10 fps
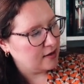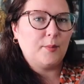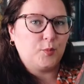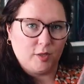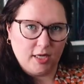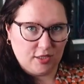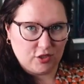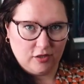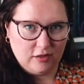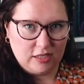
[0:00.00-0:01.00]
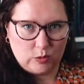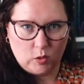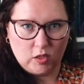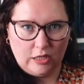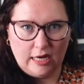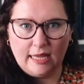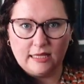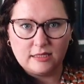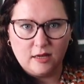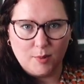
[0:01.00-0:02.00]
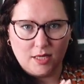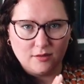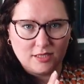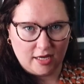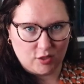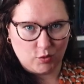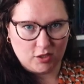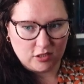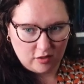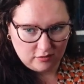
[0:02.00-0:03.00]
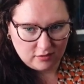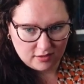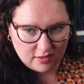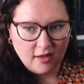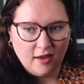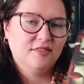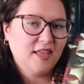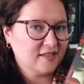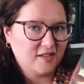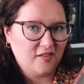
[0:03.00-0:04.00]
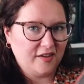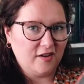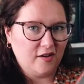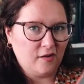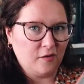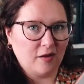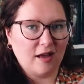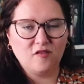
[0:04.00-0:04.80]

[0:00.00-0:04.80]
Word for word: I'm pretty sure this one is about sexual assault that's all I know.